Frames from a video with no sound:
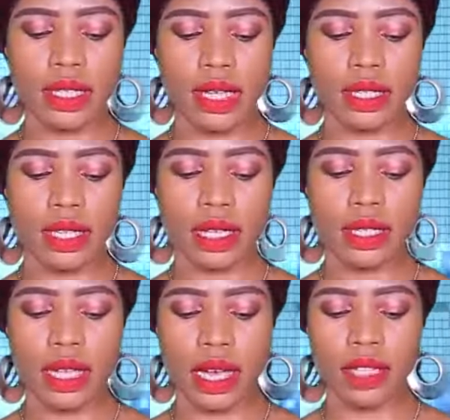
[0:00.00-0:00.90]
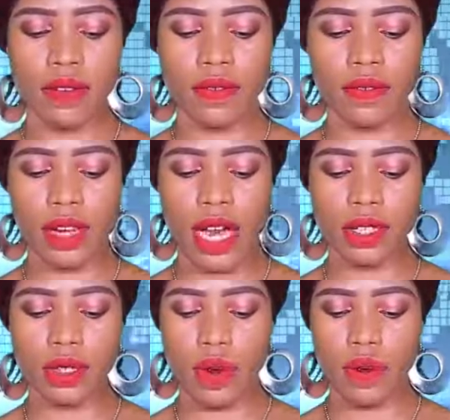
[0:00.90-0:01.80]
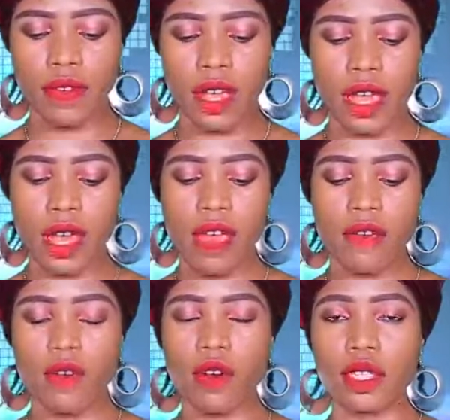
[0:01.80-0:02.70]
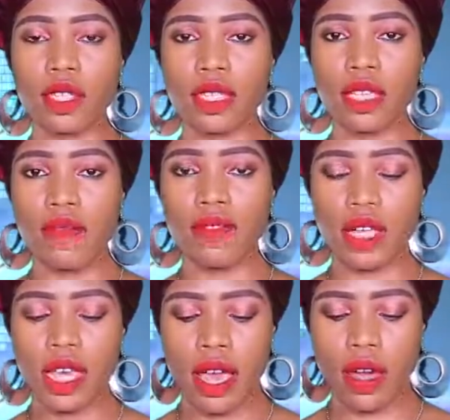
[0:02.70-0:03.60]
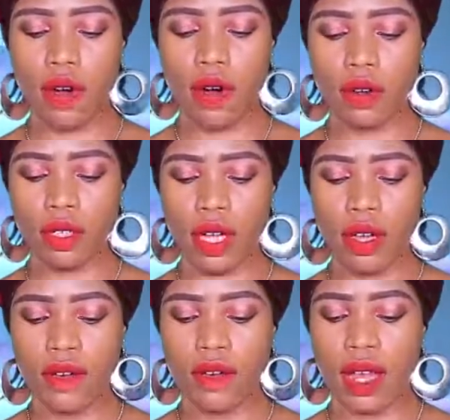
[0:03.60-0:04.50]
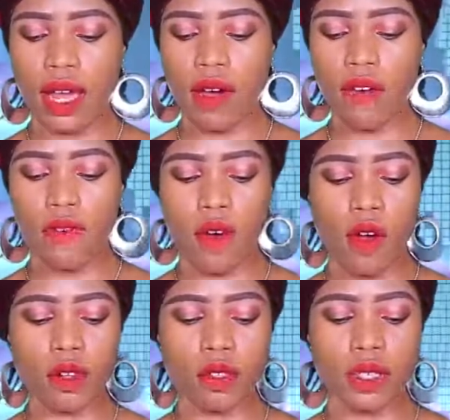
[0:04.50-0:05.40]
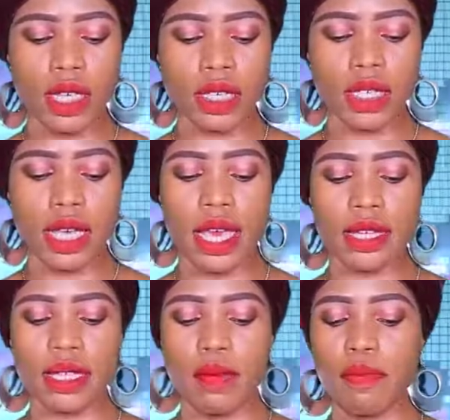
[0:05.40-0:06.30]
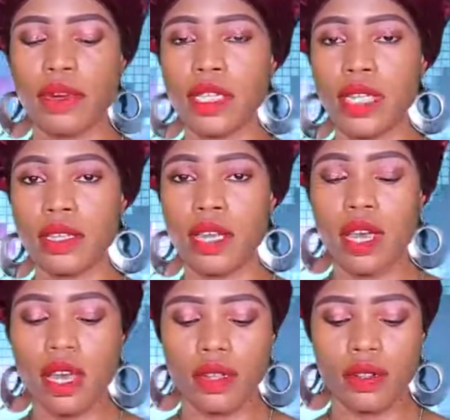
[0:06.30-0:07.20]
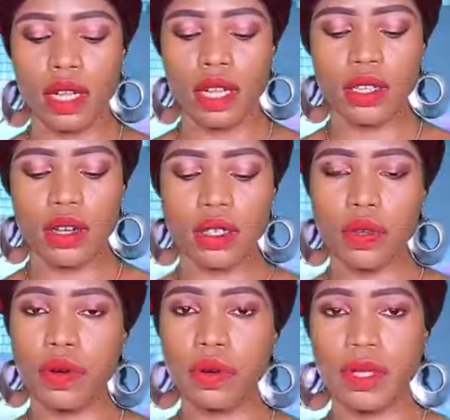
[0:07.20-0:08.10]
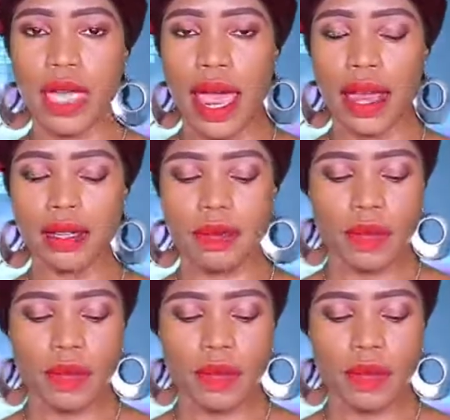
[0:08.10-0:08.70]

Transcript: sentenced Sergei Filatov, a 47-year-old father of 4, to 6 years in prison, the religious group said.